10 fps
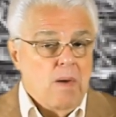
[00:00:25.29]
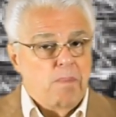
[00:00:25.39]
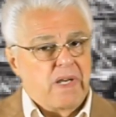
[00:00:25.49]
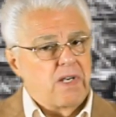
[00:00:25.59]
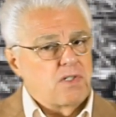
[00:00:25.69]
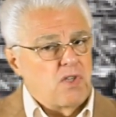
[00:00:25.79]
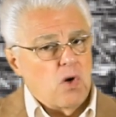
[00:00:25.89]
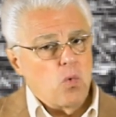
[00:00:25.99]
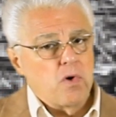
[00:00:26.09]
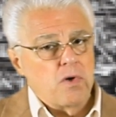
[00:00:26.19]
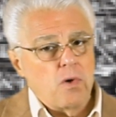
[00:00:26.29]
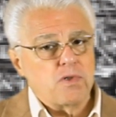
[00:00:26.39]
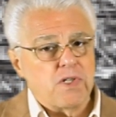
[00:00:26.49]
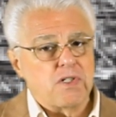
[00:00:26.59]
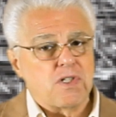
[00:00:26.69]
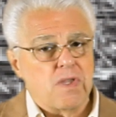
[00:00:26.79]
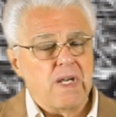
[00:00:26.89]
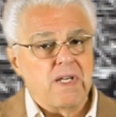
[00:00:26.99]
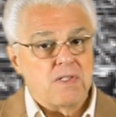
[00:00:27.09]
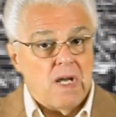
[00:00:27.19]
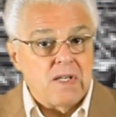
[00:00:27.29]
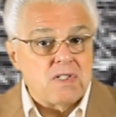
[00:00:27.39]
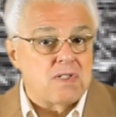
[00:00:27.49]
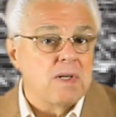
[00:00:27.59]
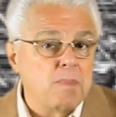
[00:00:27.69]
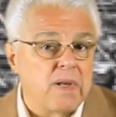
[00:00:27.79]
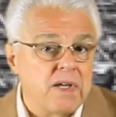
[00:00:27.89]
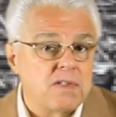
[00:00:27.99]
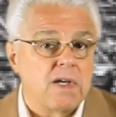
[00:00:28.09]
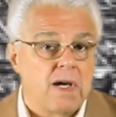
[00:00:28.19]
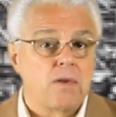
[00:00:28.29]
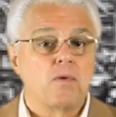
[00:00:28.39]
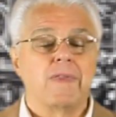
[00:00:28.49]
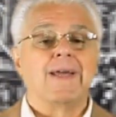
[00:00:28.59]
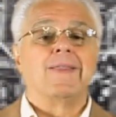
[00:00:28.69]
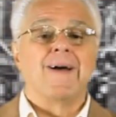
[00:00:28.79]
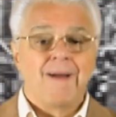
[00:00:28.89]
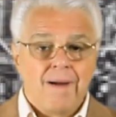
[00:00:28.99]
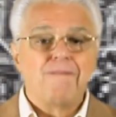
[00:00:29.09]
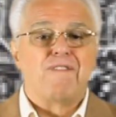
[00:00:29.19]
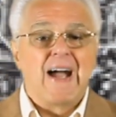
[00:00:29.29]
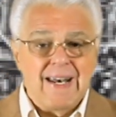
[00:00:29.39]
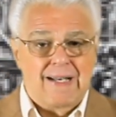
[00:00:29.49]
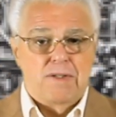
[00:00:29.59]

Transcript: because there were no such thing as assemblies other than the final